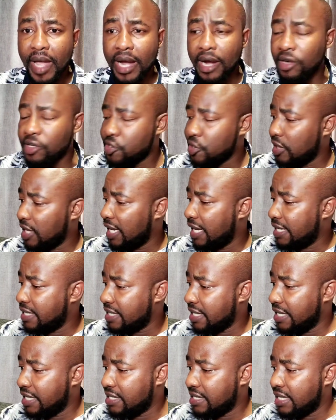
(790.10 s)
I also
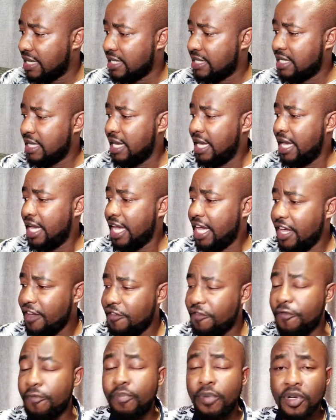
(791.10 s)
learned is that
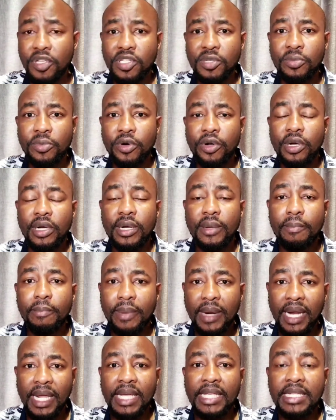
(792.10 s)
if possible,
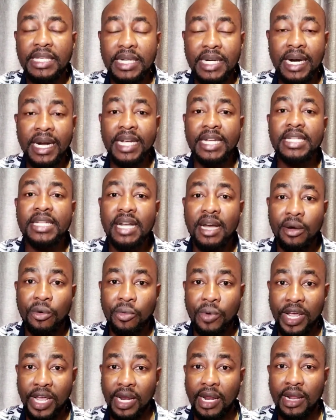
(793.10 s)
please write a
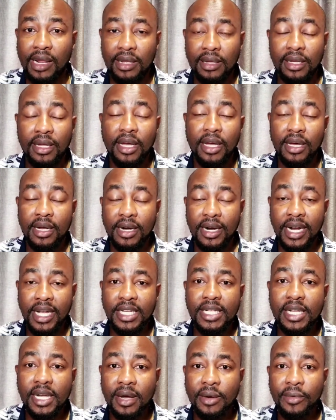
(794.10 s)
will.
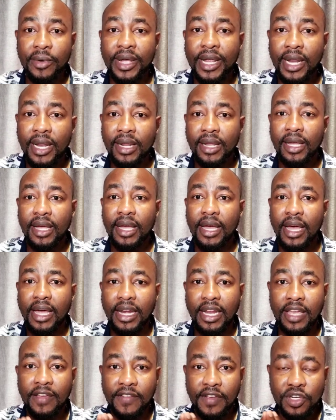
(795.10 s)
Write a will
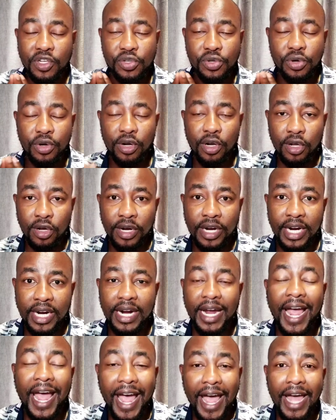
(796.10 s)
and give it to your
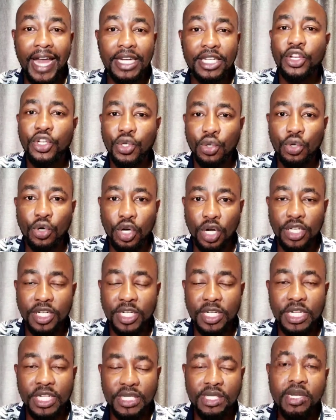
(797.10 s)
lawyer, and do
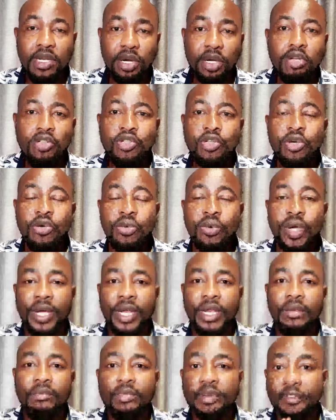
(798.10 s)
not disclose your
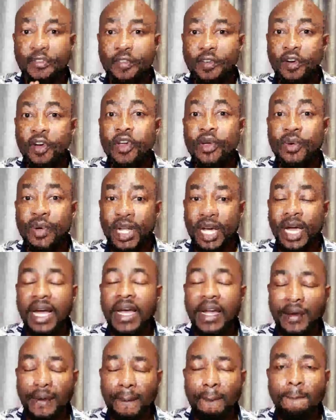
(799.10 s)
will before you
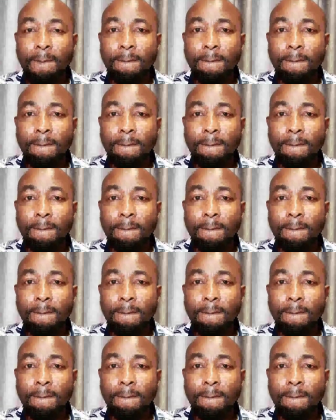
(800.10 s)
die.